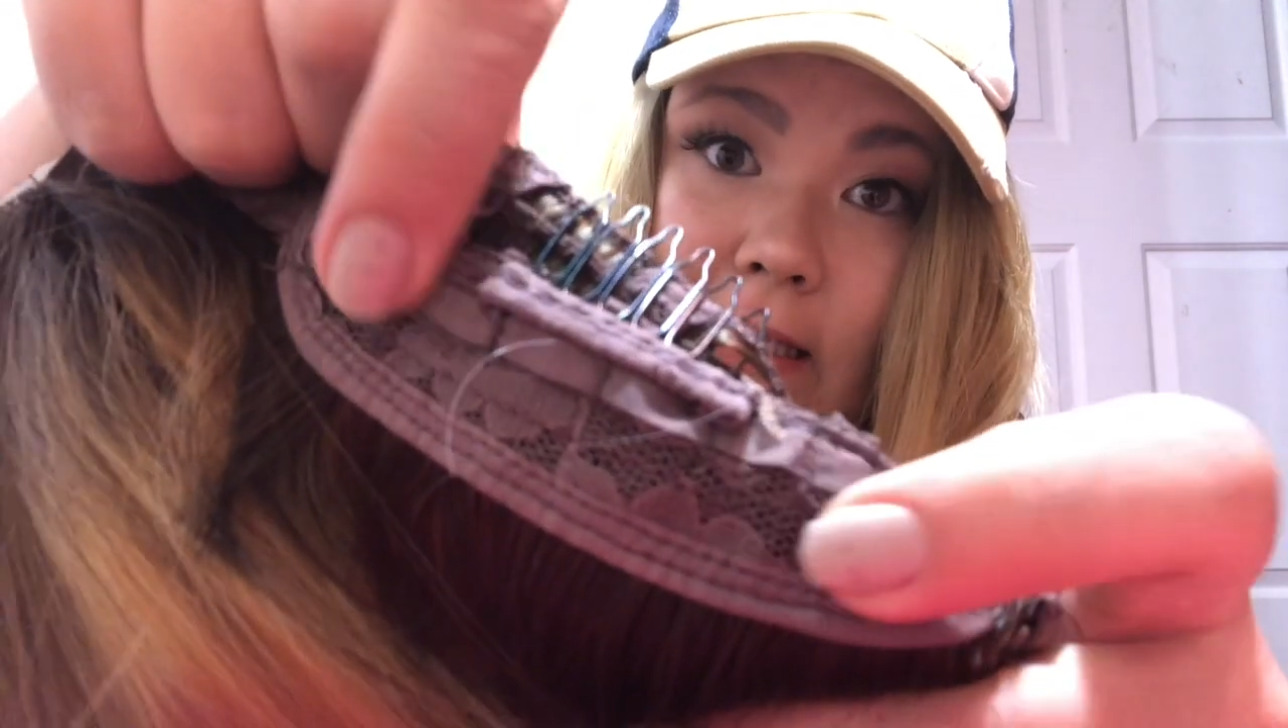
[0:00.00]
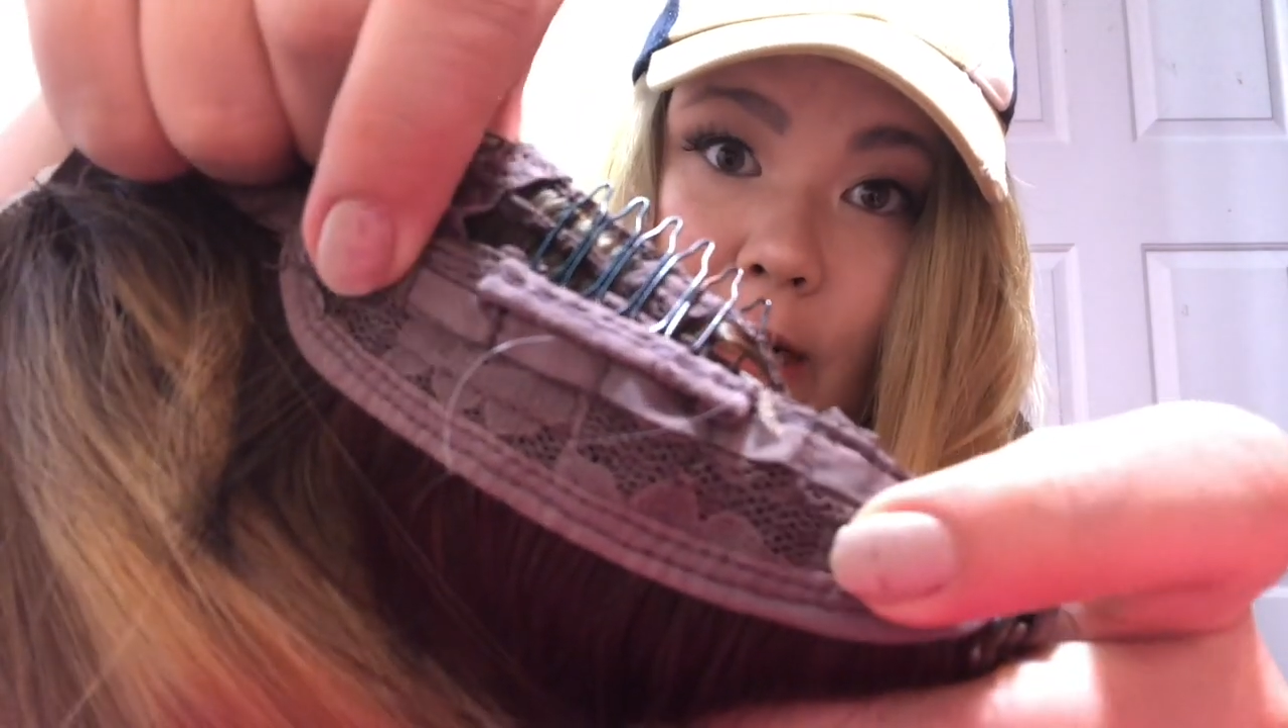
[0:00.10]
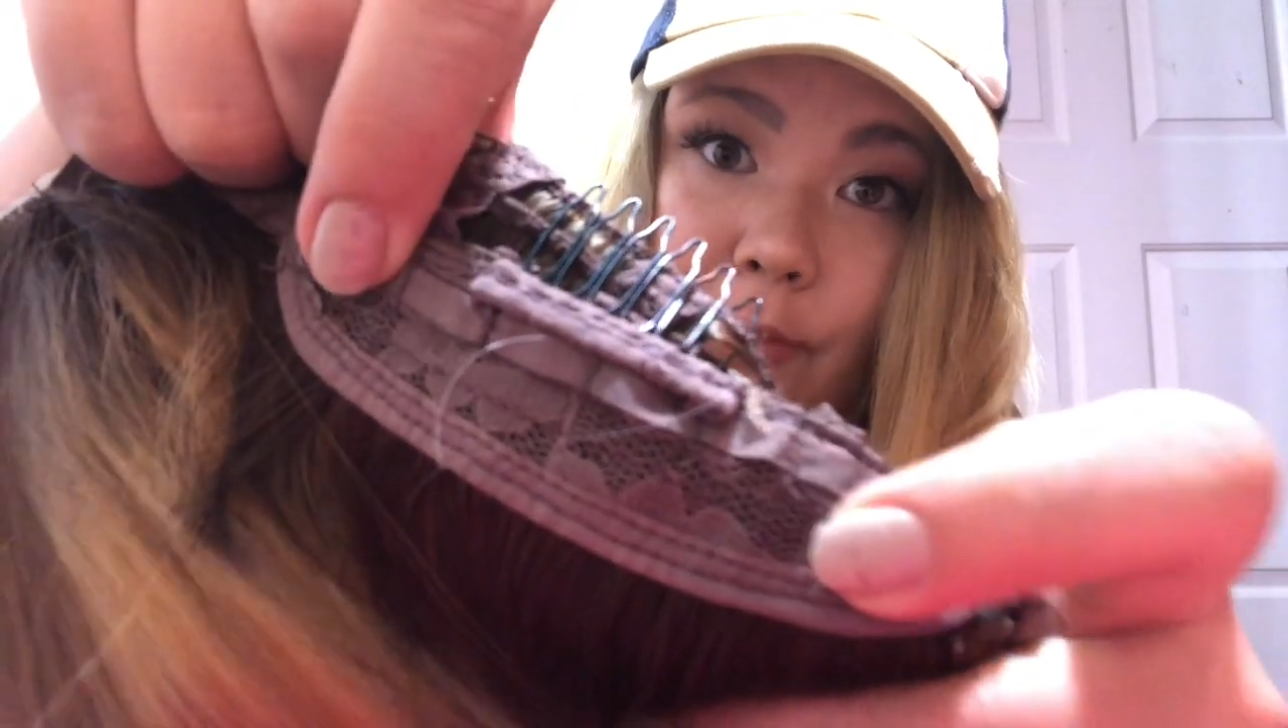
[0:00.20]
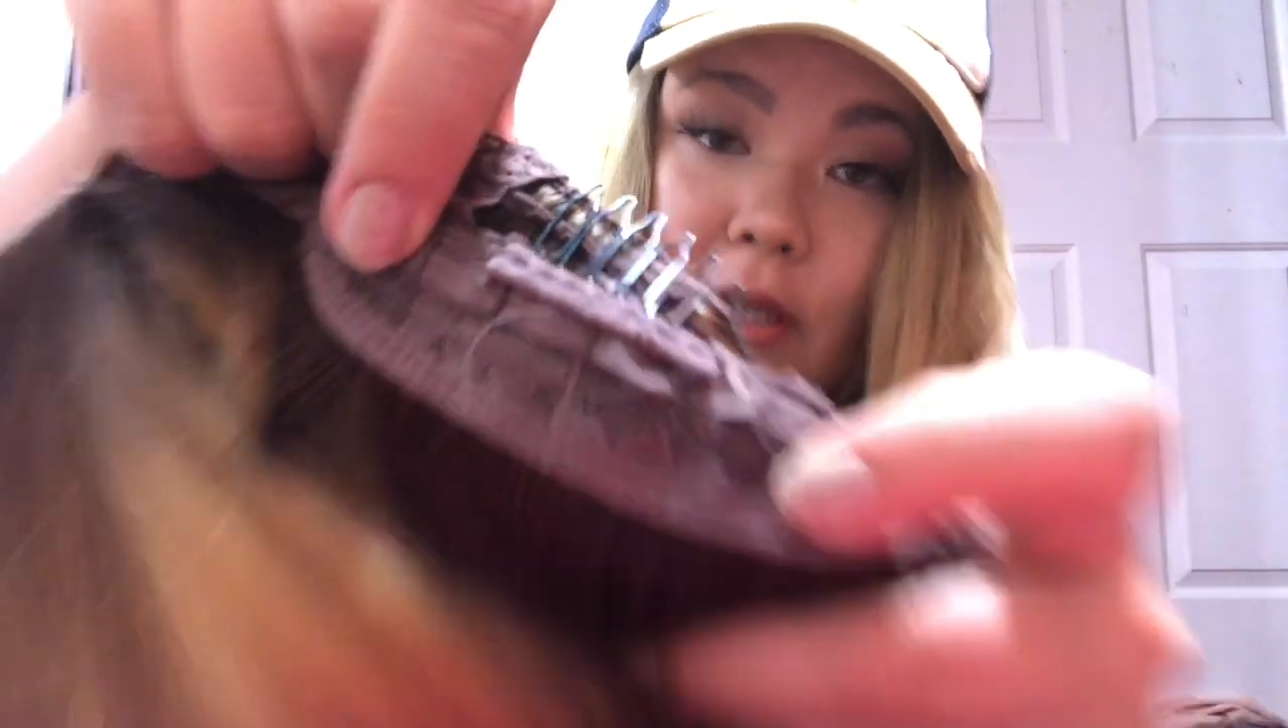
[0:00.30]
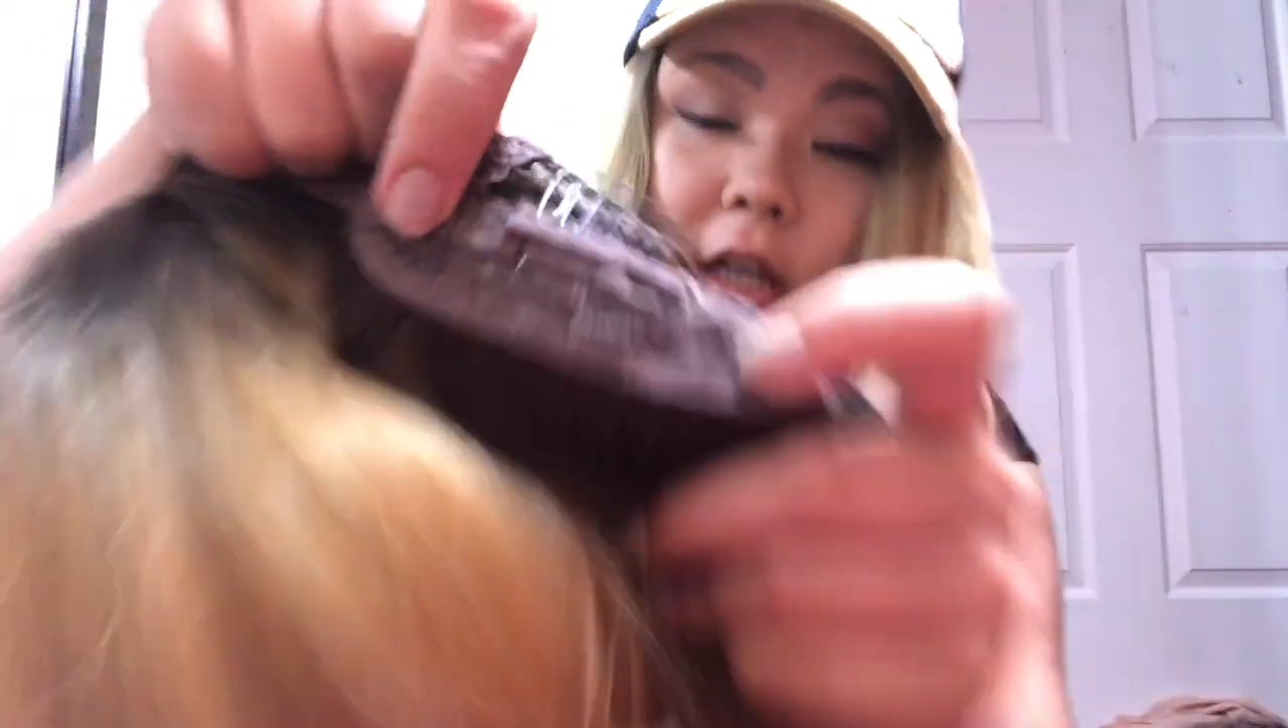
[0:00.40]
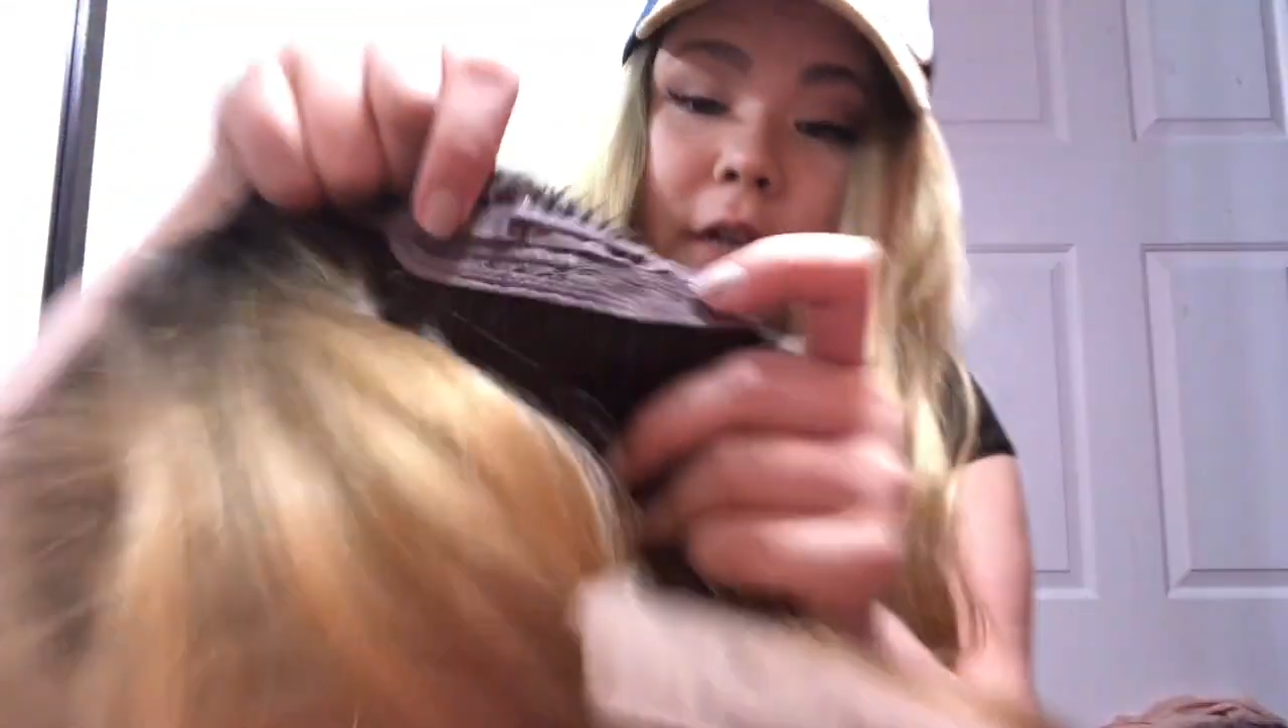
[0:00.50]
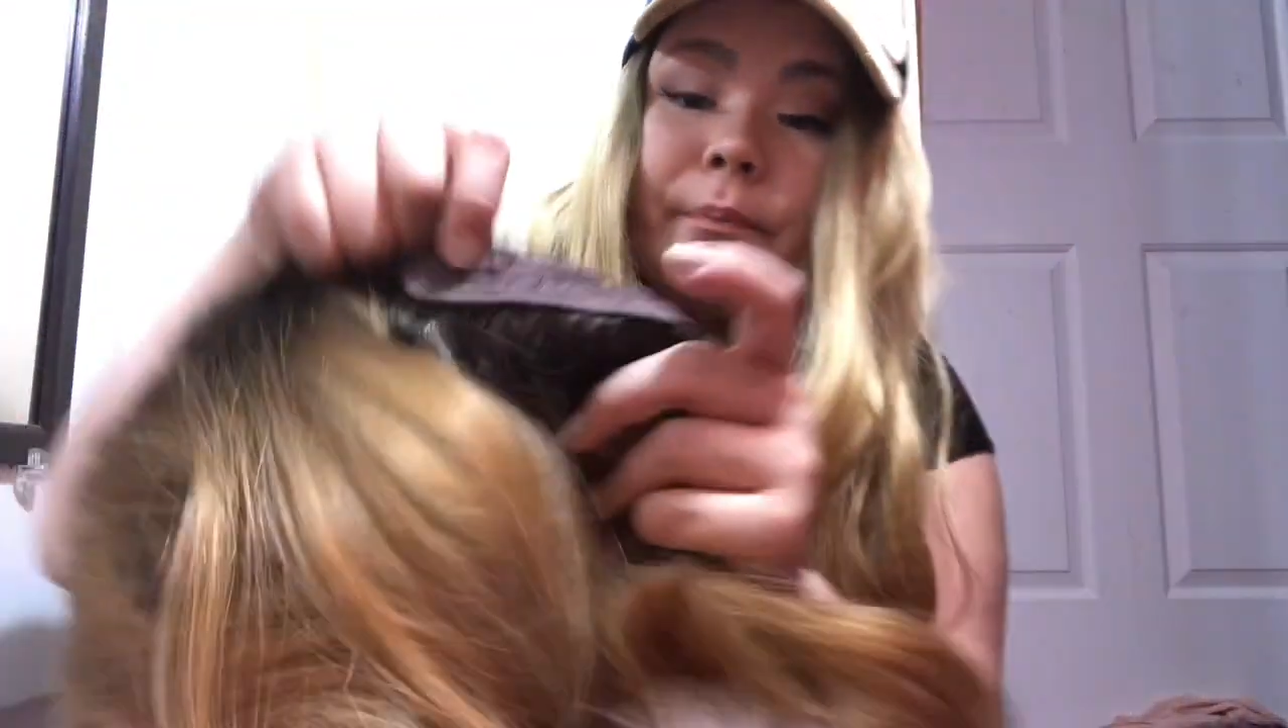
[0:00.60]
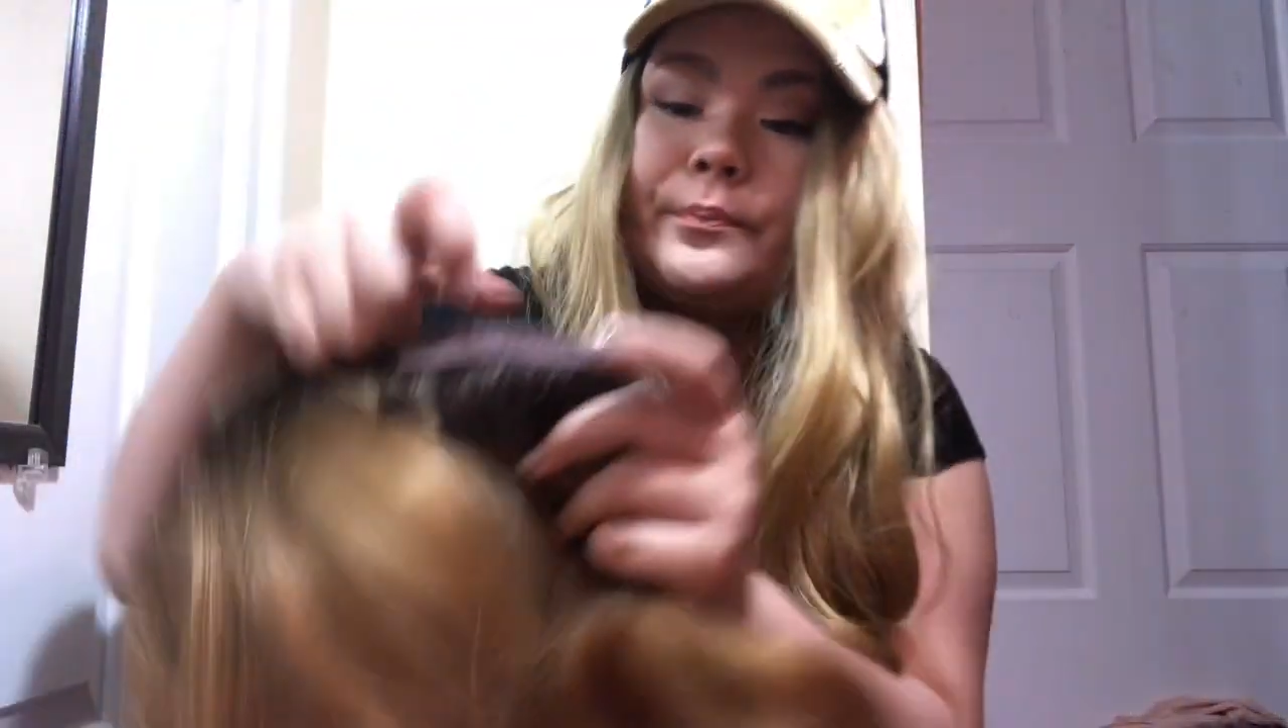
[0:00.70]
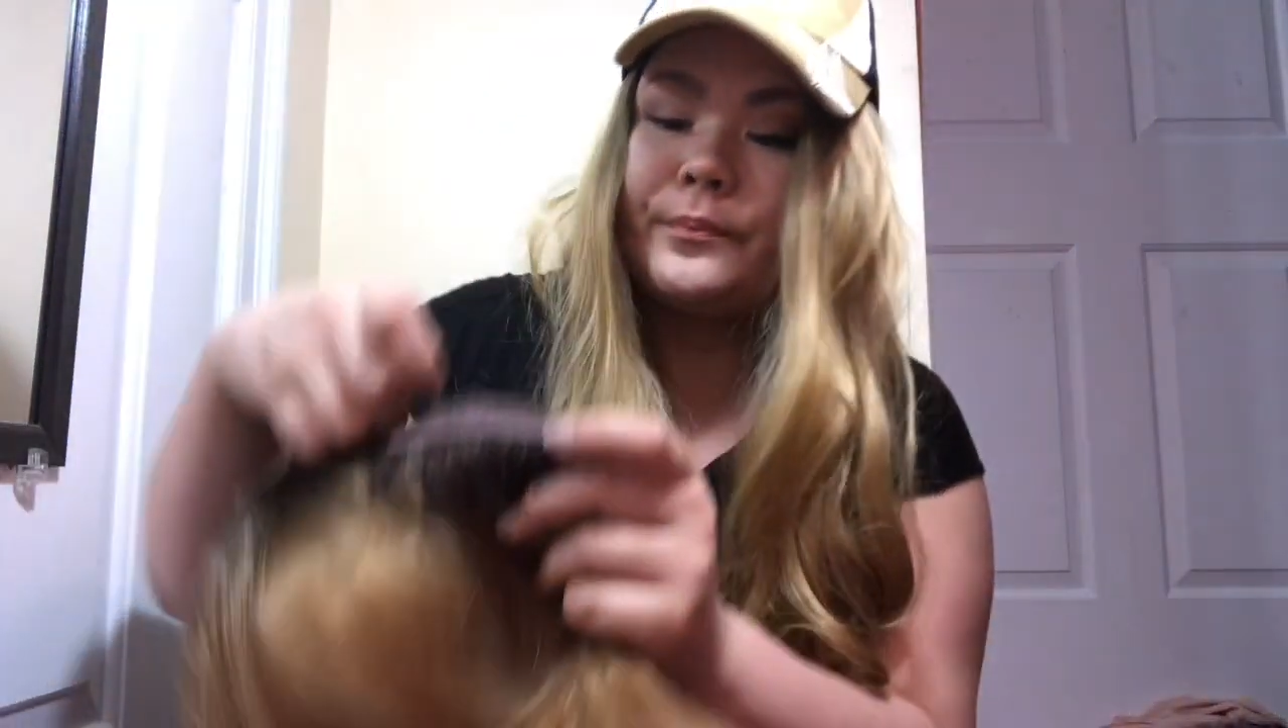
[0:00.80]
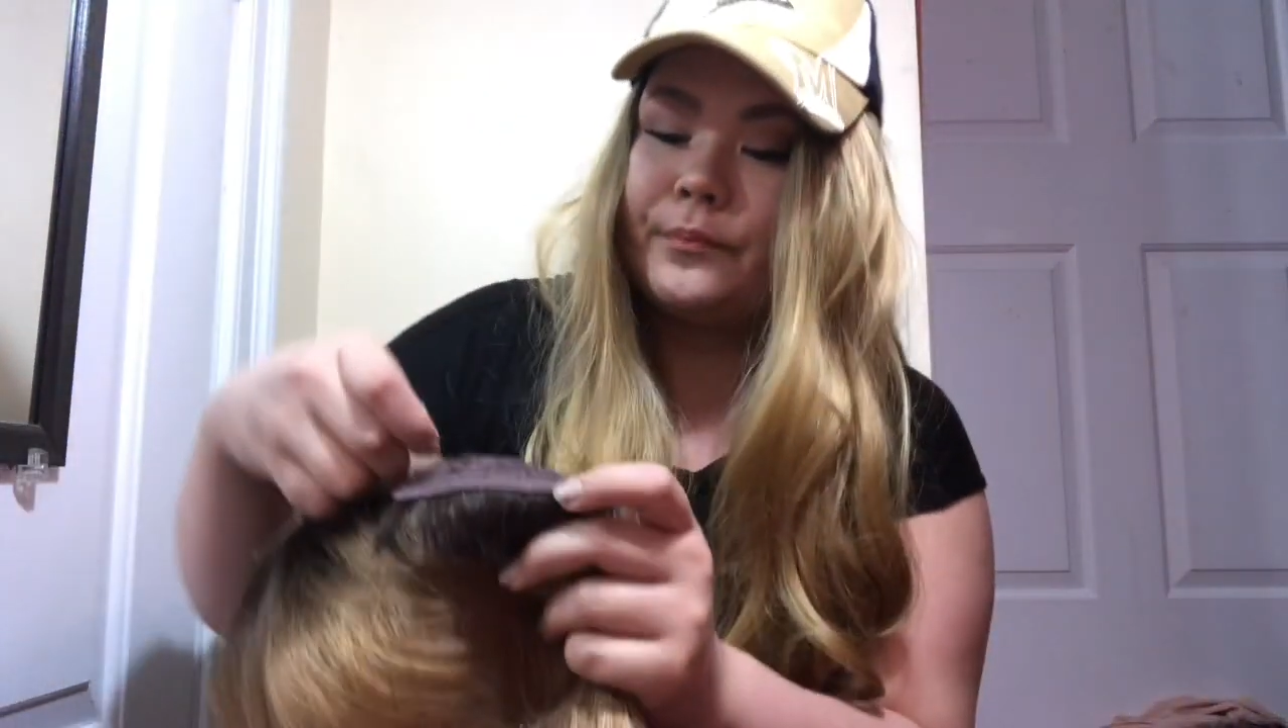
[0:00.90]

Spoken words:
down here.